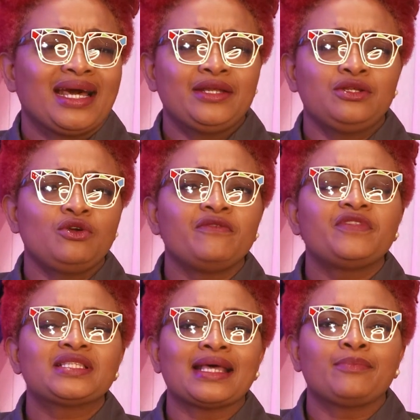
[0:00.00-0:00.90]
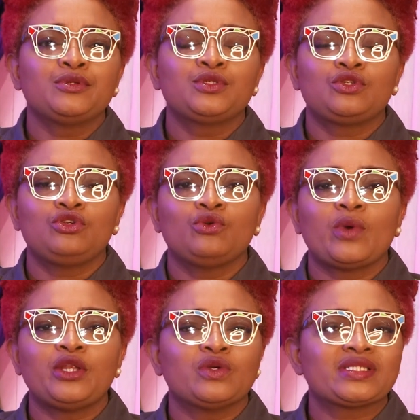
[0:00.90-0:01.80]
I don't know if this happens to you
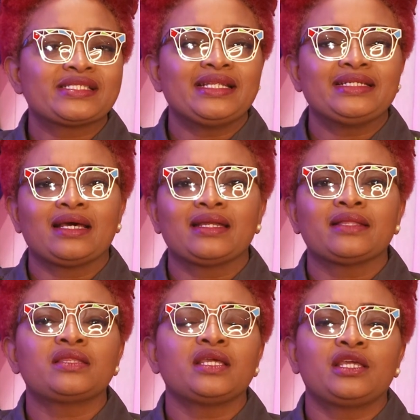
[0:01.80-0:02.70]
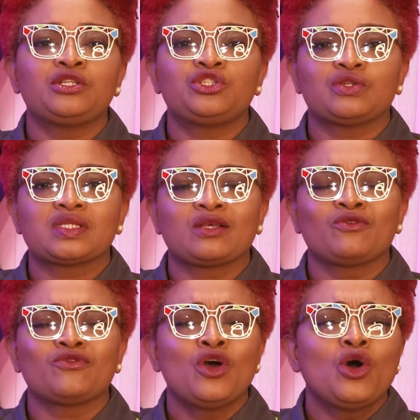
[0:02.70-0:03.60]
when you're sitting down and thinking to yourself,